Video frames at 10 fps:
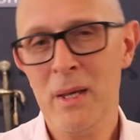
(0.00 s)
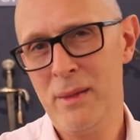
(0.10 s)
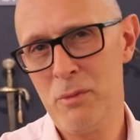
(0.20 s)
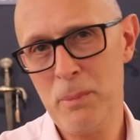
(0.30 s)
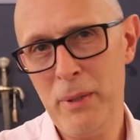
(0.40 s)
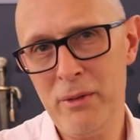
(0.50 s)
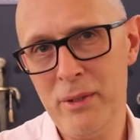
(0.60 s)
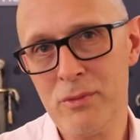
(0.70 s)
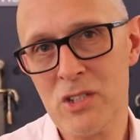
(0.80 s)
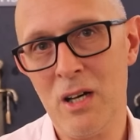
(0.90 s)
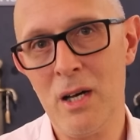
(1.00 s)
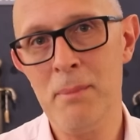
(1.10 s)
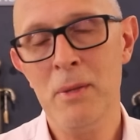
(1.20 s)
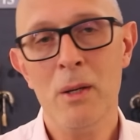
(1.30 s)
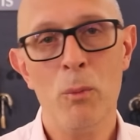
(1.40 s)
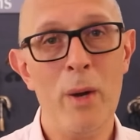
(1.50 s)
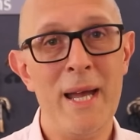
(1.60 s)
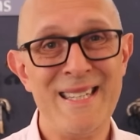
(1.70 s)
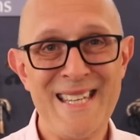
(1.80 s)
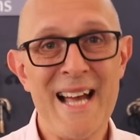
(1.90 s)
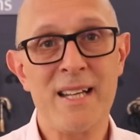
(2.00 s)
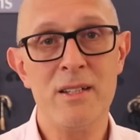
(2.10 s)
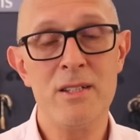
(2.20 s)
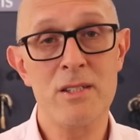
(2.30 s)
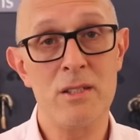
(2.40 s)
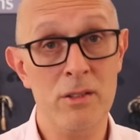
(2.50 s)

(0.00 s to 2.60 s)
There was a period of time where daggers,